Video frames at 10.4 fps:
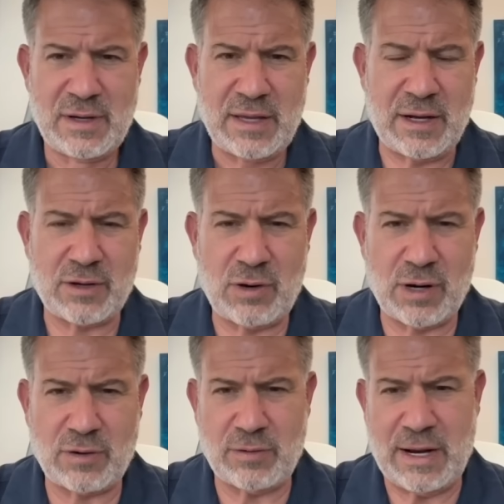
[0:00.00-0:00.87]
in a
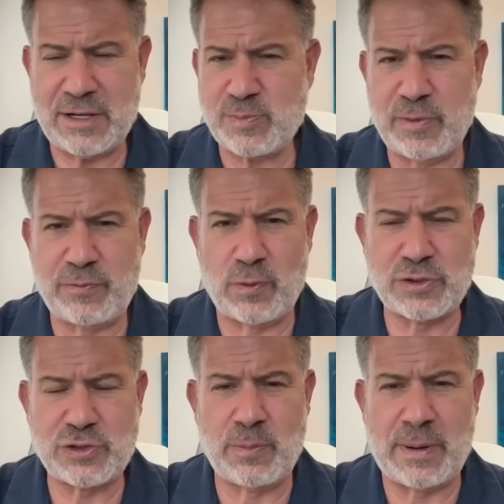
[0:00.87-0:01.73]
car crash before
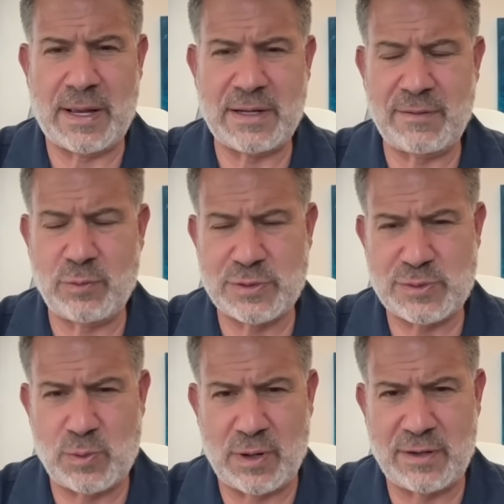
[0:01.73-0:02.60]
Joe Biden even was
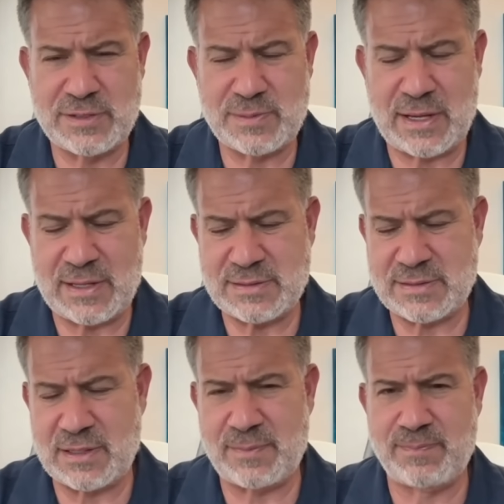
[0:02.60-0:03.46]
sworn in as
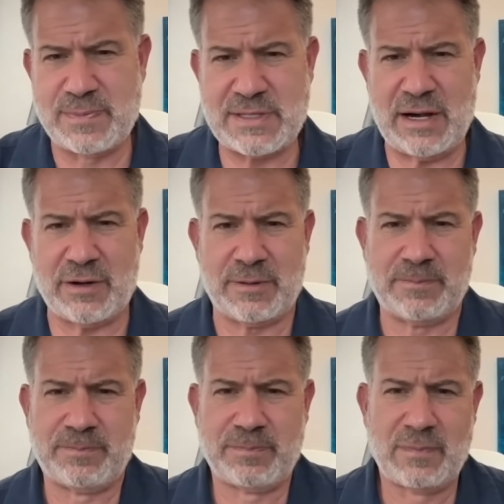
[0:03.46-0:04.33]
a senator.
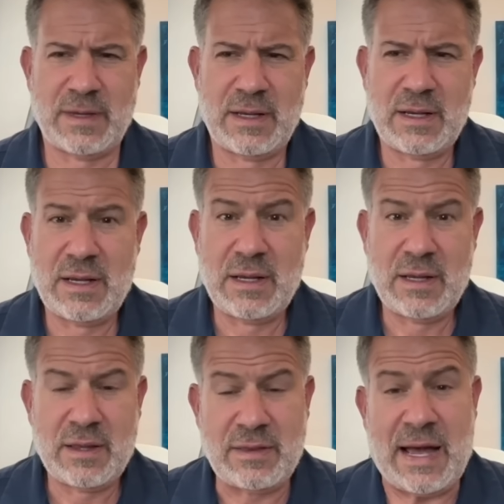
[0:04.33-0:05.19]

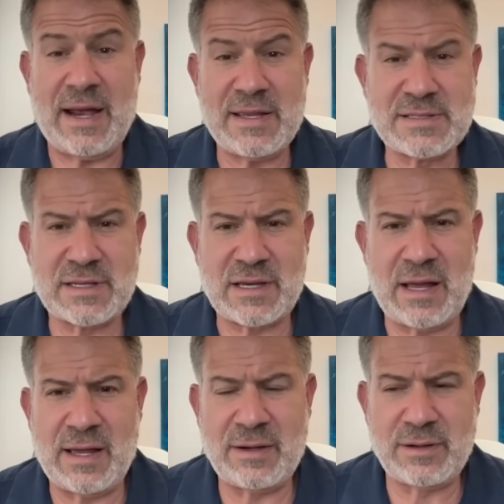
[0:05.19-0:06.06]
That is the
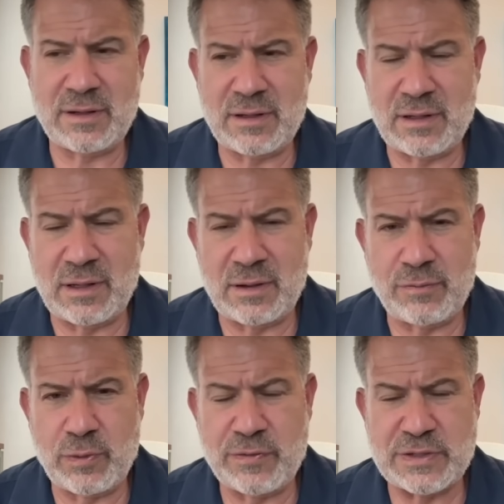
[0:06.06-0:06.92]
kind
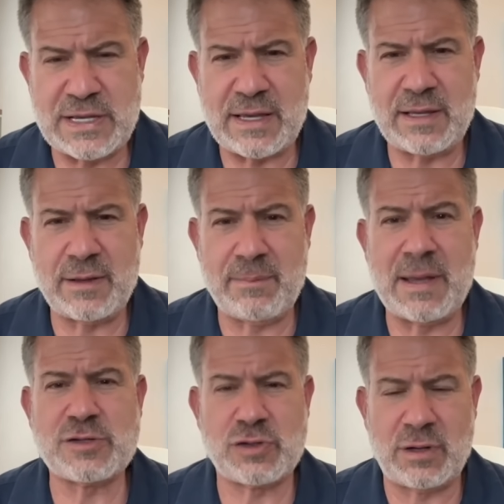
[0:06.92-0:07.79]
of, if you're taking the
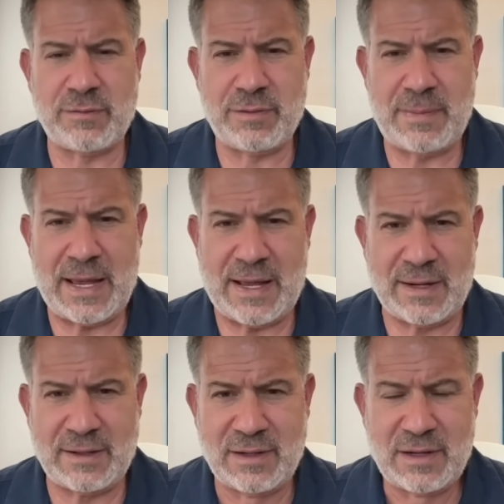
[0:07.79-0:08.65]
measure of the
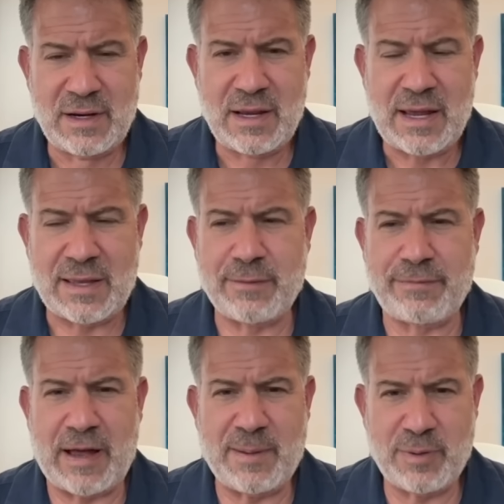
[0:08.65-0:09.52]
man and the
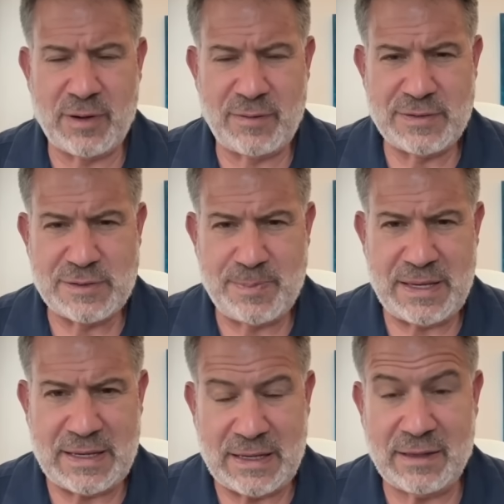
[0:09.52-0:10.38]
fiber of his
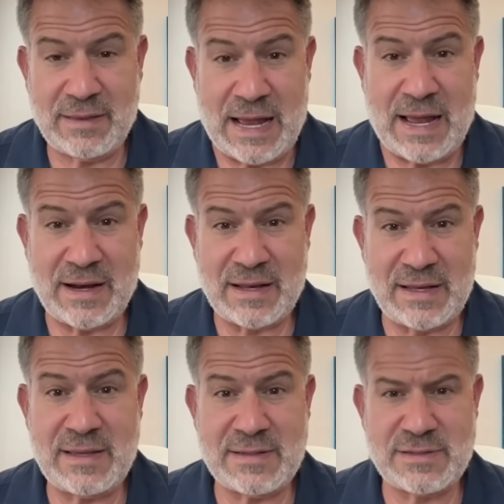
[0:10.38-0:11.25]
being, that
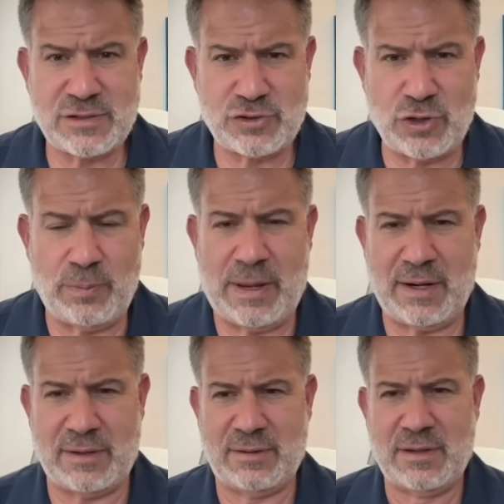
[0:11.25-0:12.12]
is Joe
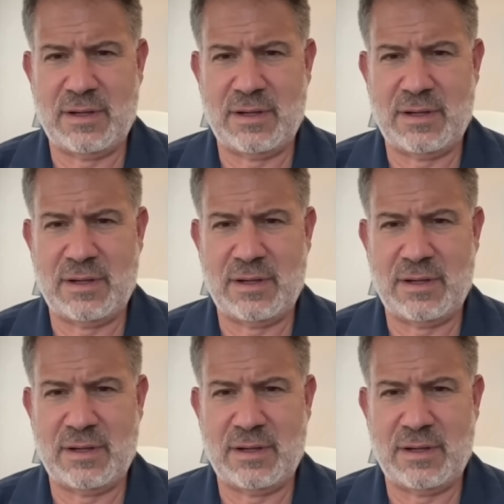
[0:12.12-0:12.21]
Biden.